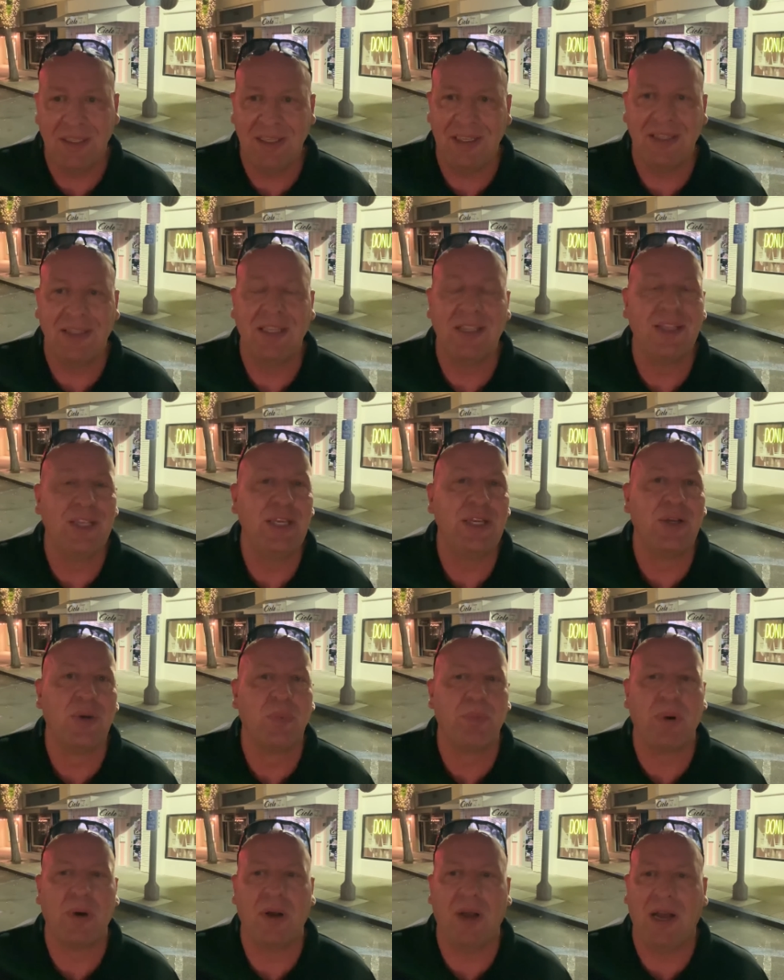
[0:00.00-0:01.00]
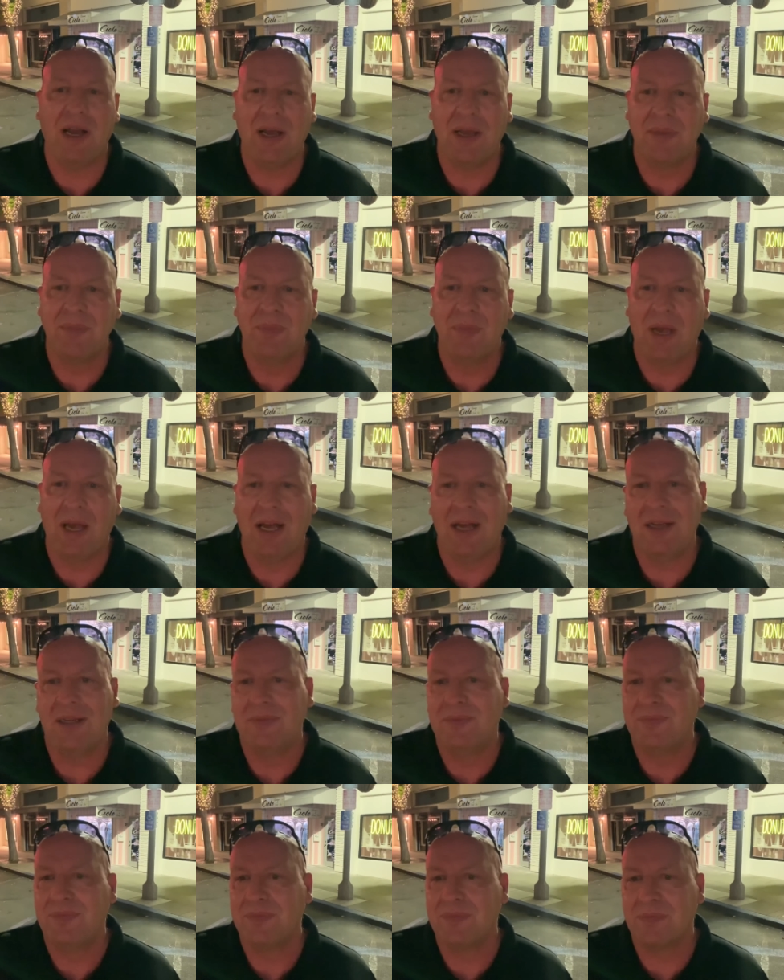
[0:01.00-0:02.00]
the legal pro, uh,
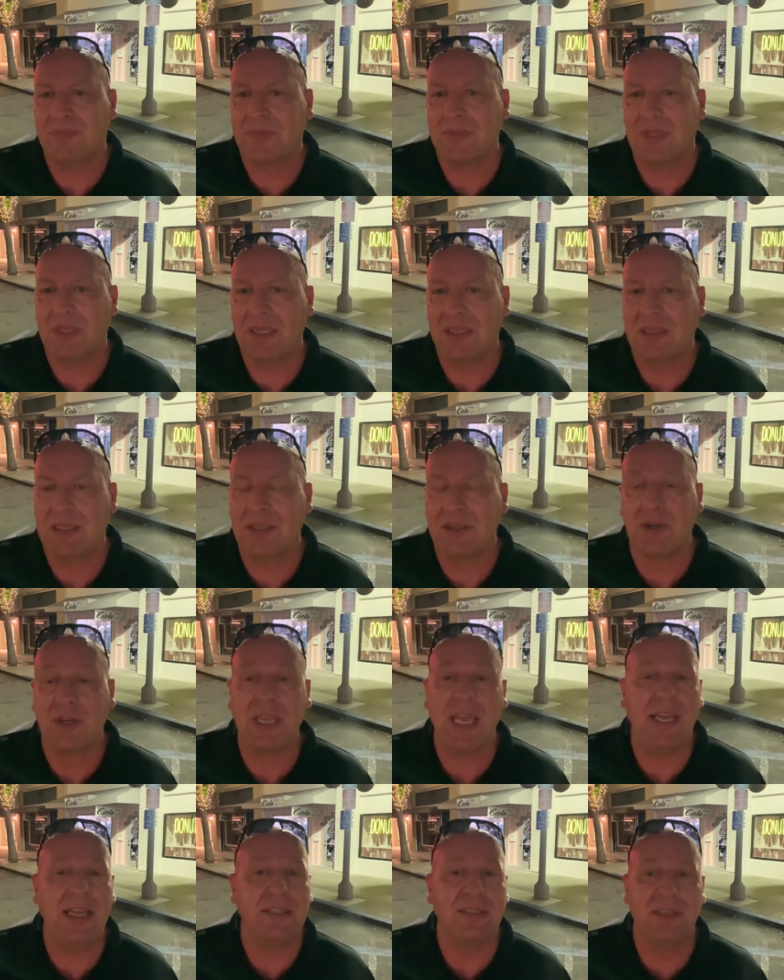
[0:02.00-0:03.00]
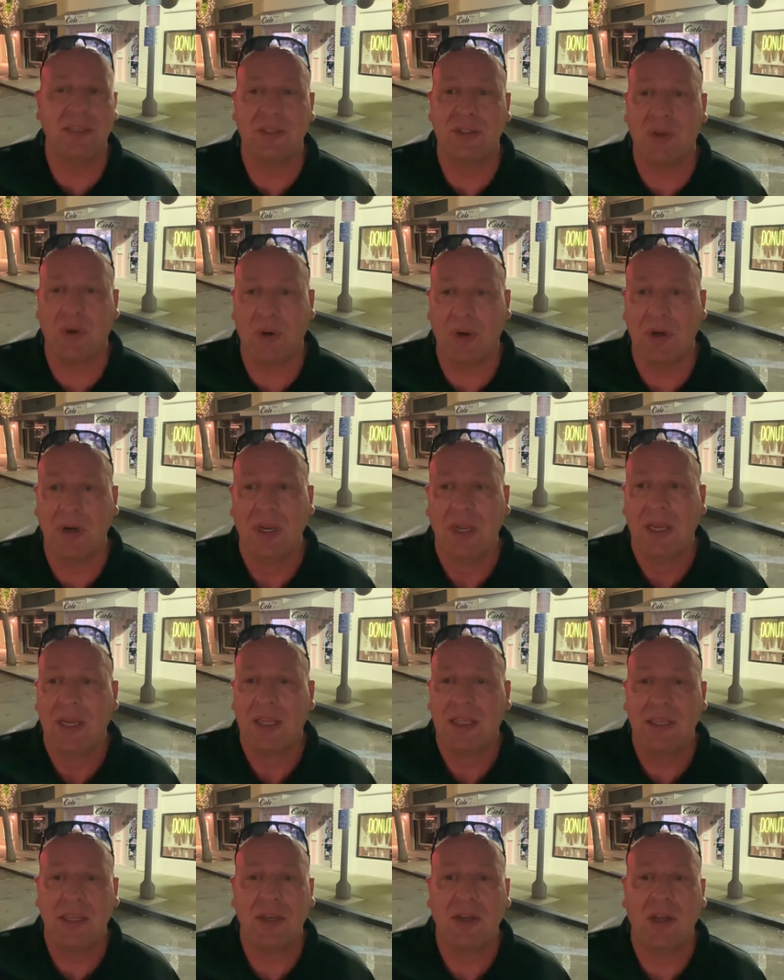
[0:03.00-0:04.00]
um, legal cases or
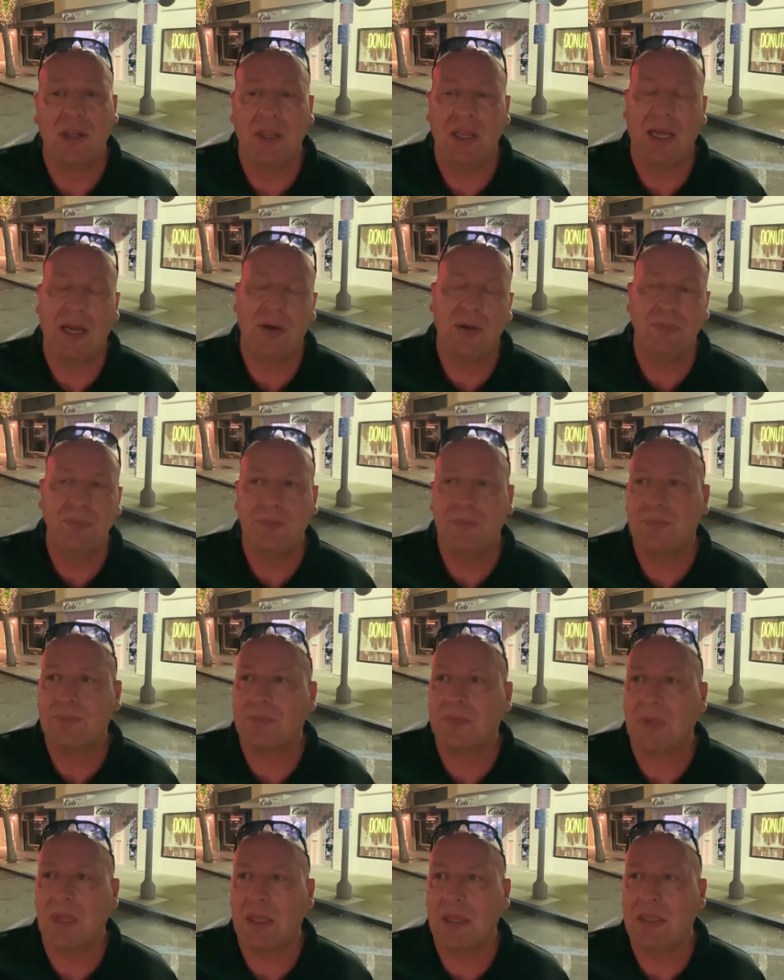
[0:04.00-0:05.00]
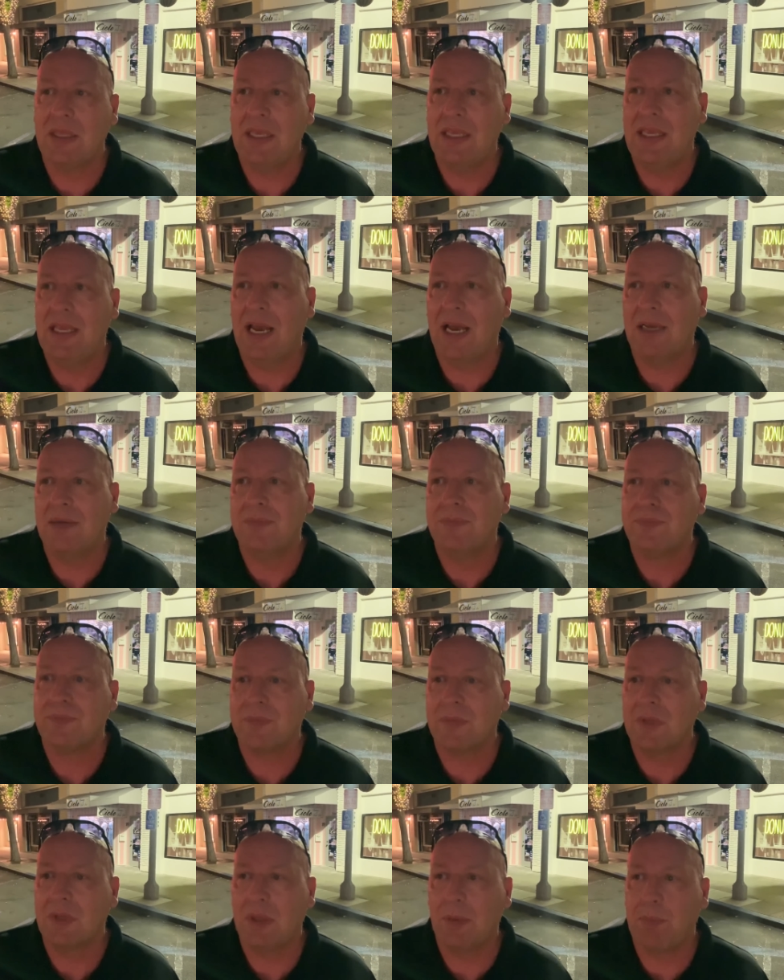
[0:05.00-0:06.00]
legal um, the uh,
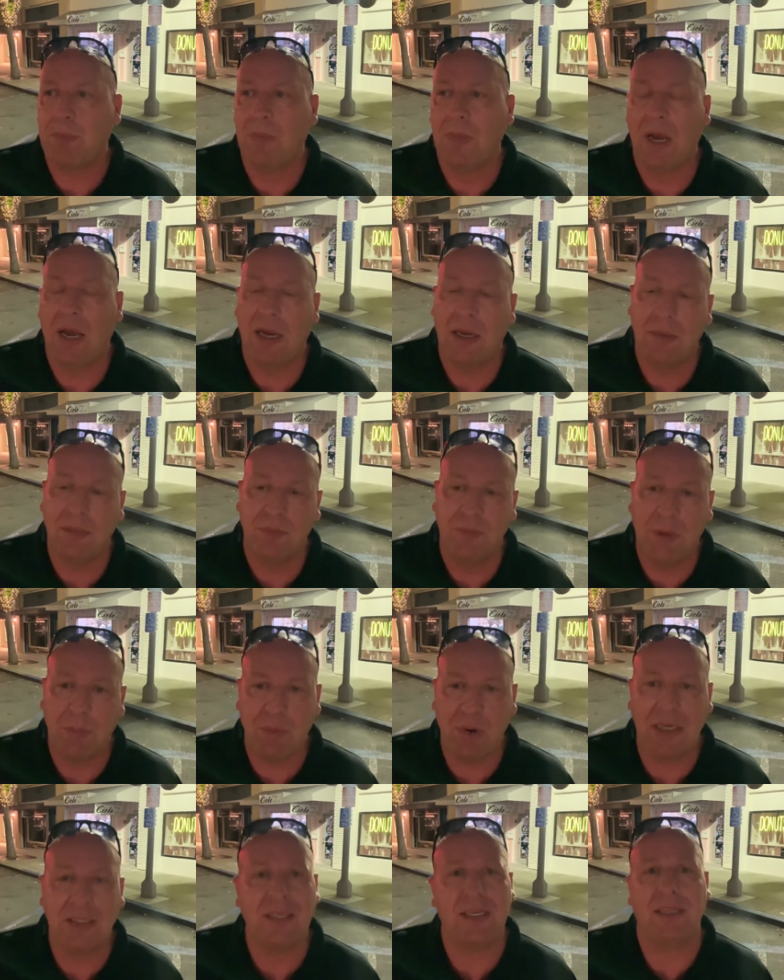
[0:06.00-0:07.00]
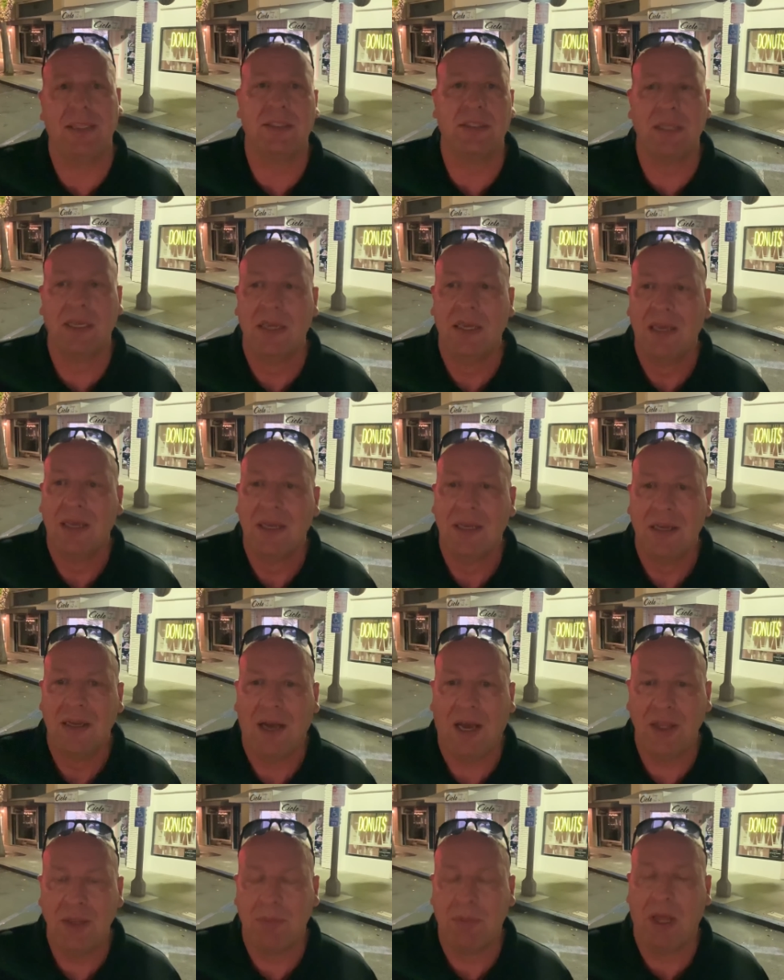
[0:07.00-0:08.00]
the, uh, the precedents
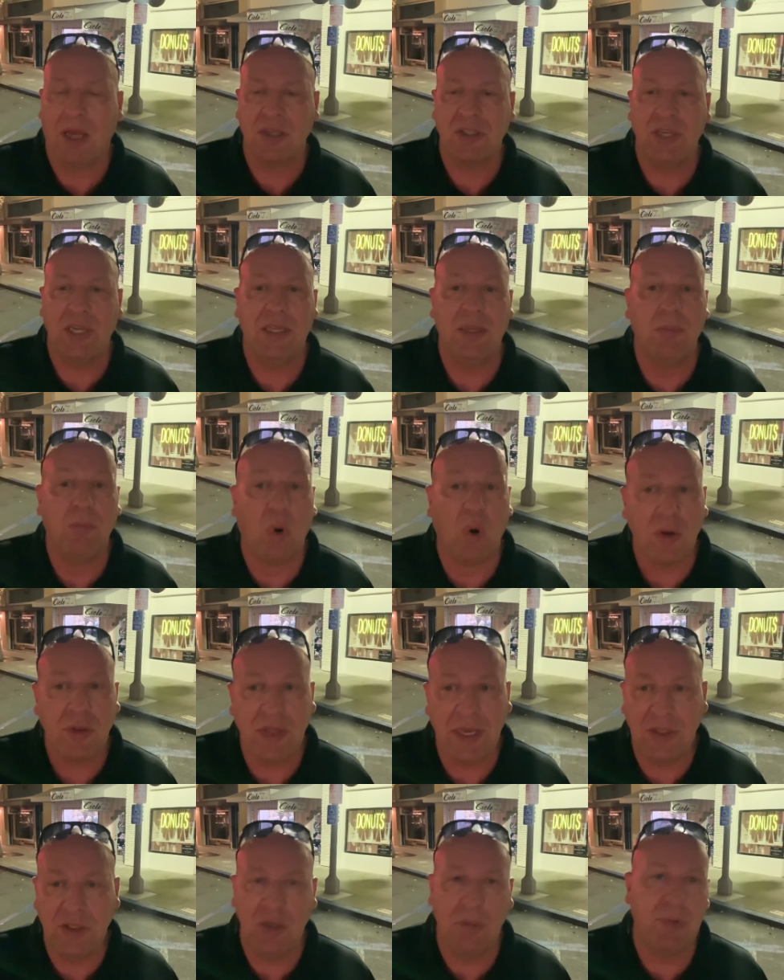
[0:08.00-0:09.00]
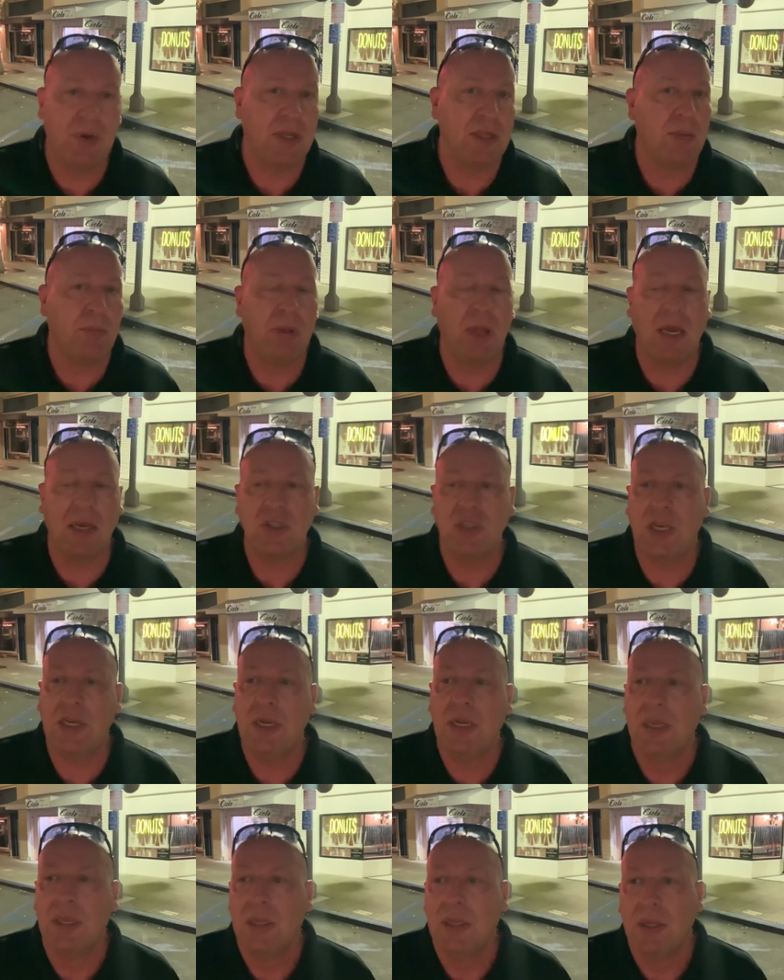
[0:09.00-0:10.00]
on the blockchain. The more things you put on the blockchain,
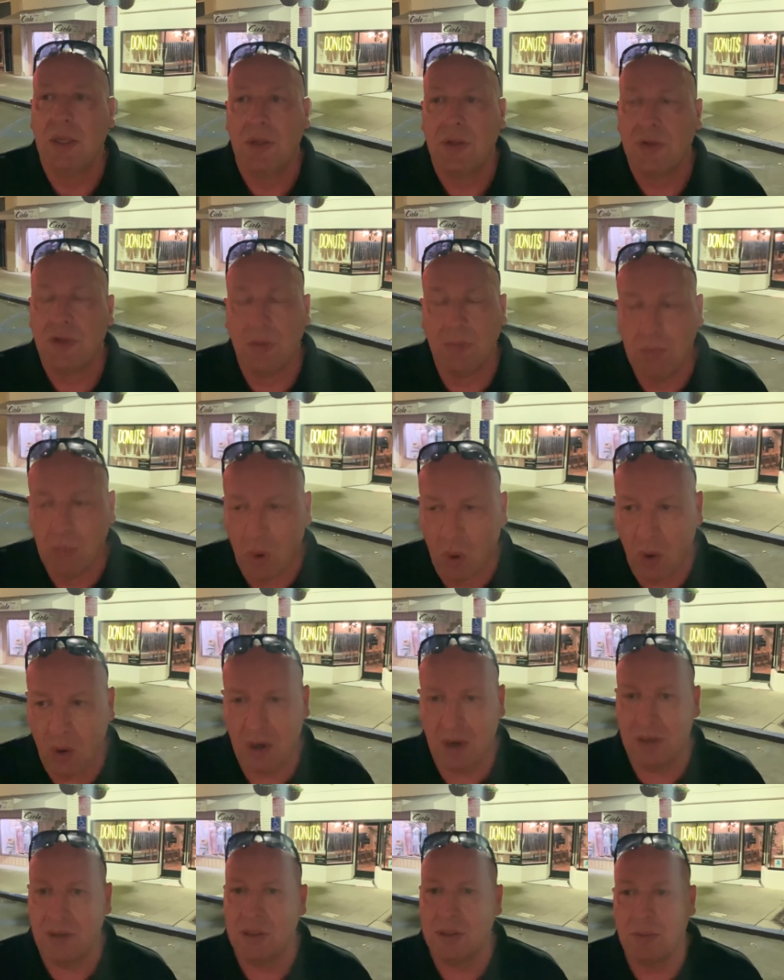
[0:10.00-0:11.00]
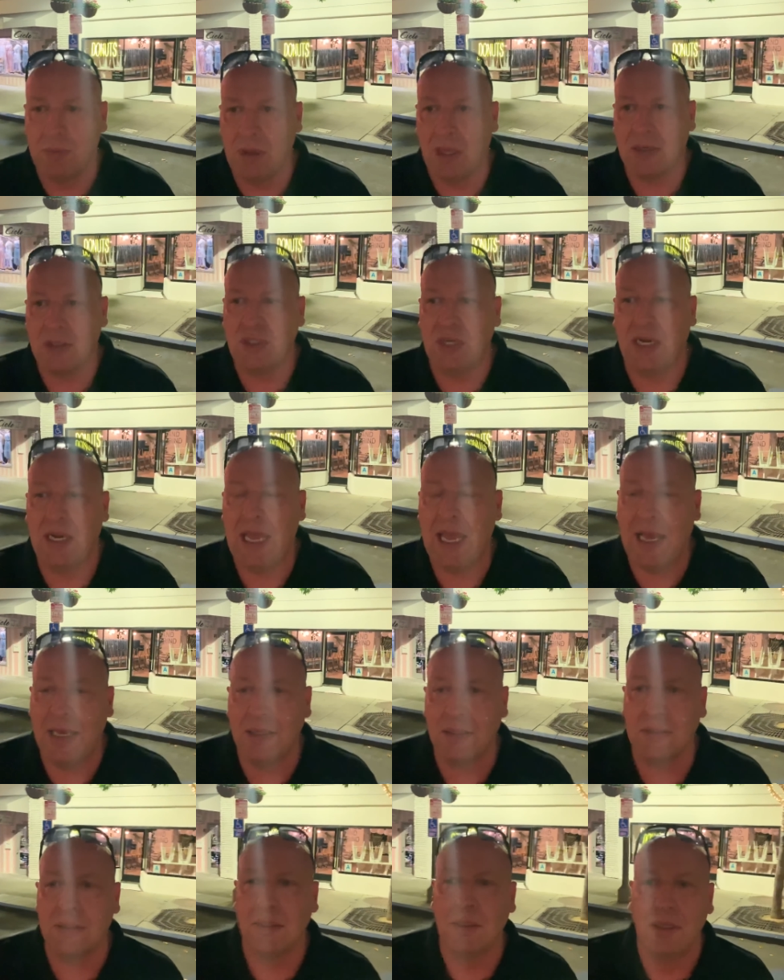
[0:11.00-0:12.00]
the more the blockchain
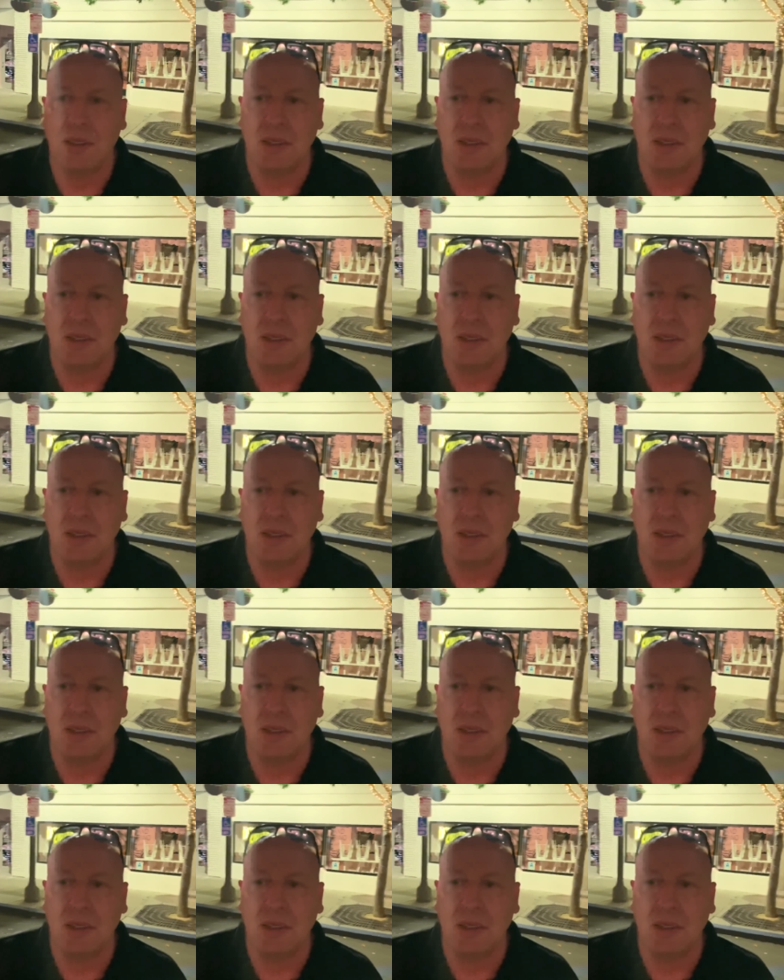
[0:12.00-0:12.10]
has